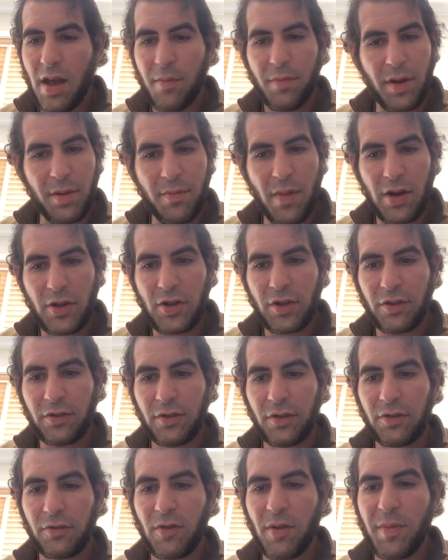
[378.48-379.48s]
But much as
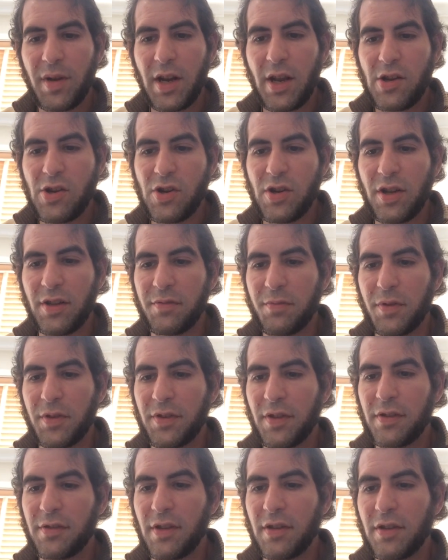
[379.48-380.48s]
discrimination is
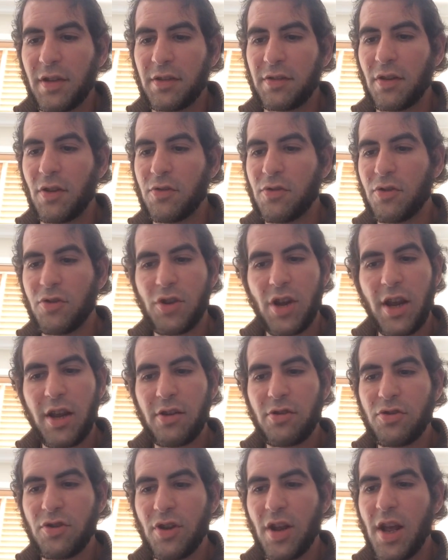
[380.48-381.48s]
resistant to social
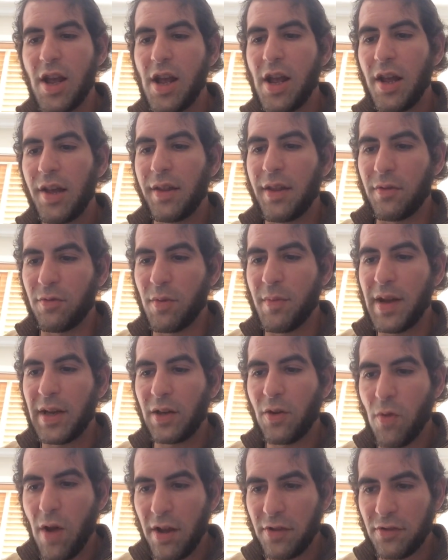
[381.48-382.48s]
change, there
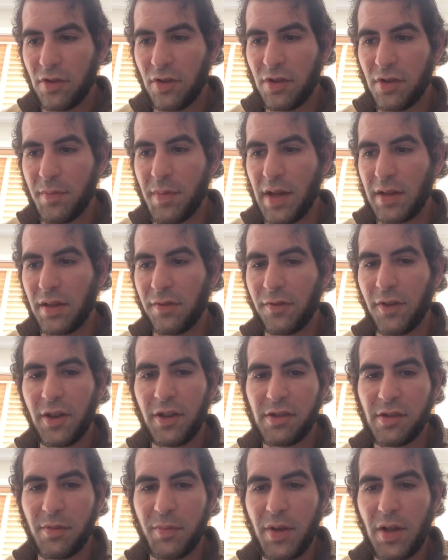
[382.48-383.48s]
remain questions about the
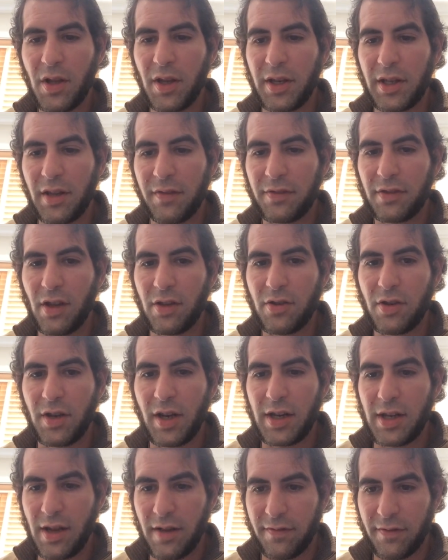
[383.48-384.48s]
feasibility of such an
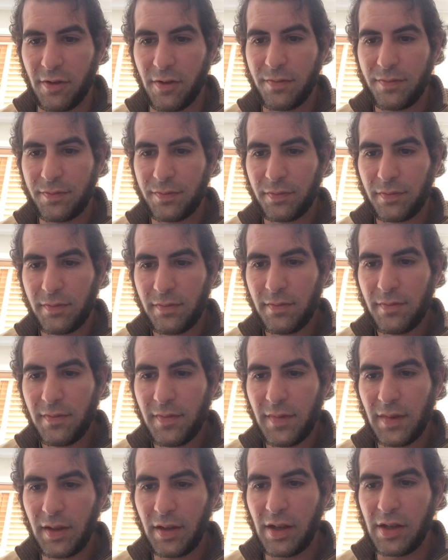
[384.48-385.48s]
endeavor.
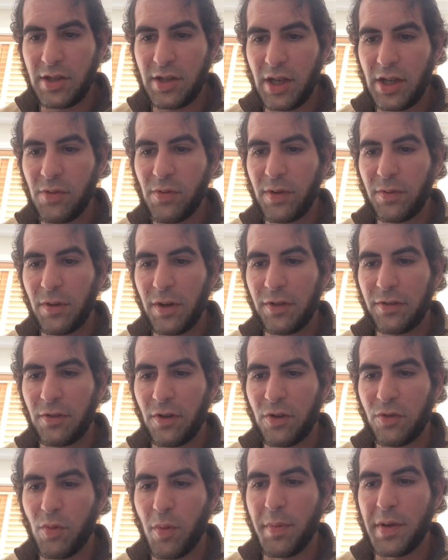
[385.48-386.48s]
Continuing
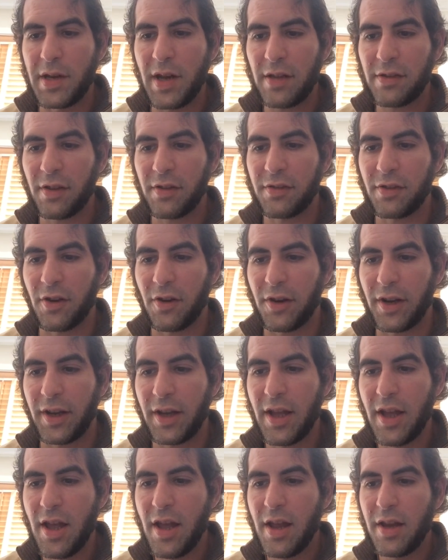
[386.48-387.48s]
research will be
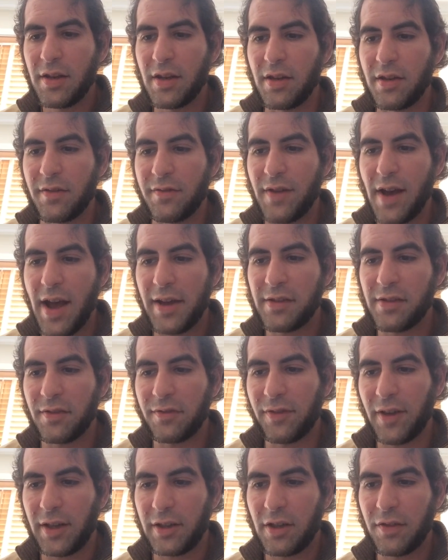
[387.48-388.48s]
necessary to devise
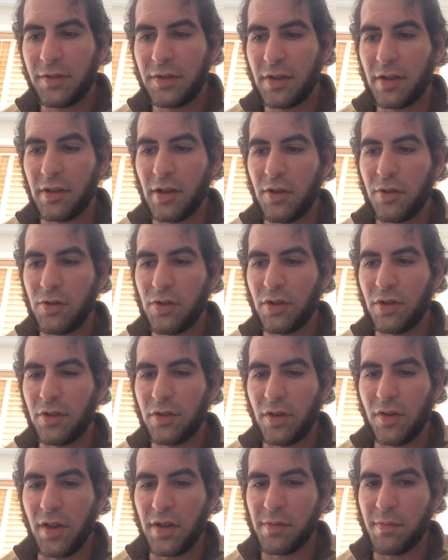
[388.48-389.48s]
effective solutions
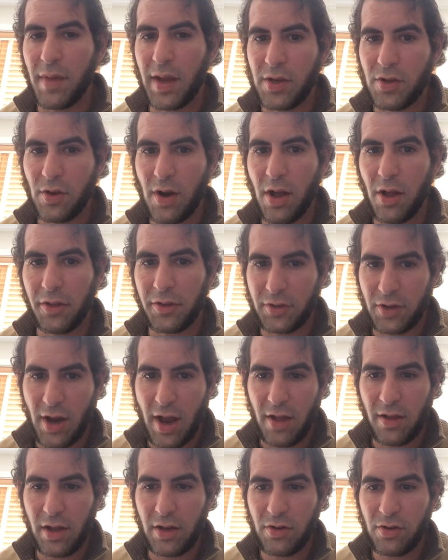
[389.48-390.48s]
to this major health
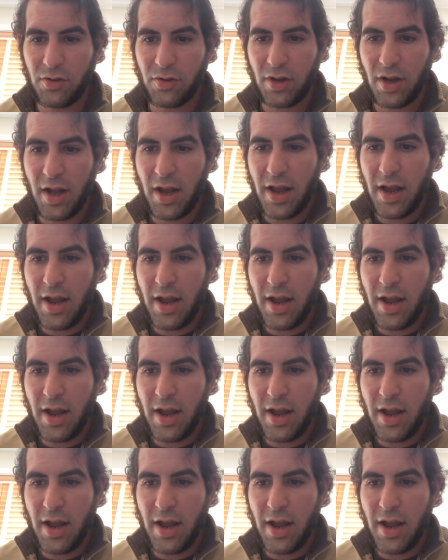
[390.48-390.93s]
challenge.